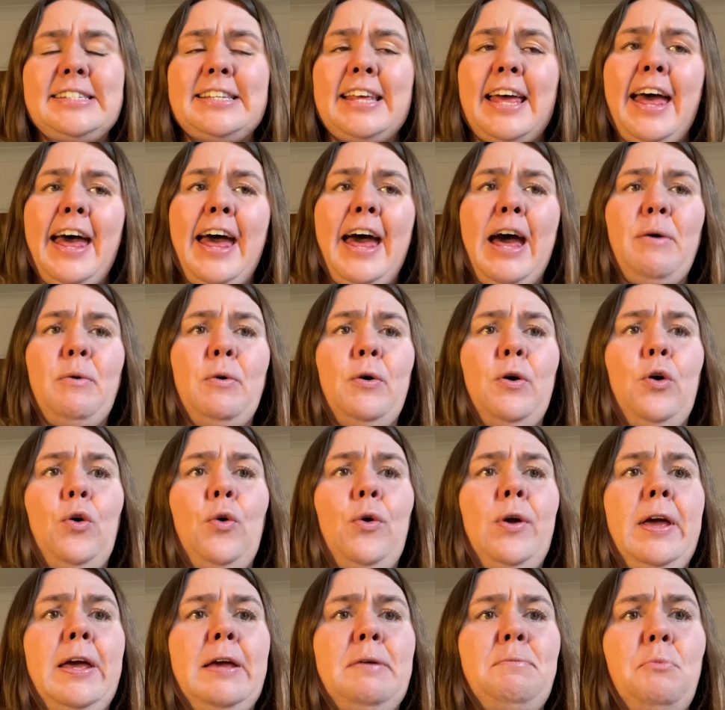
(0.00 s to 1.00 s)

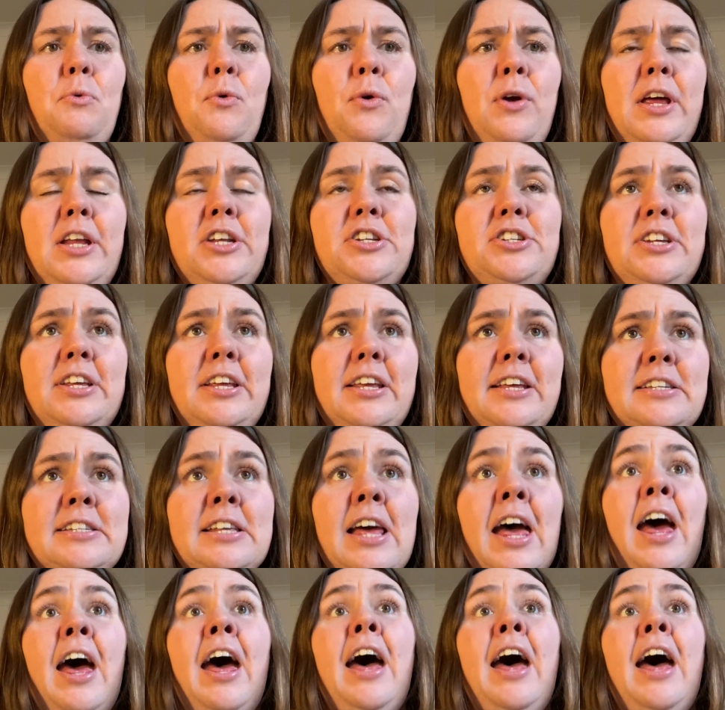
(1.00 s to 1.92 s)
towering bridges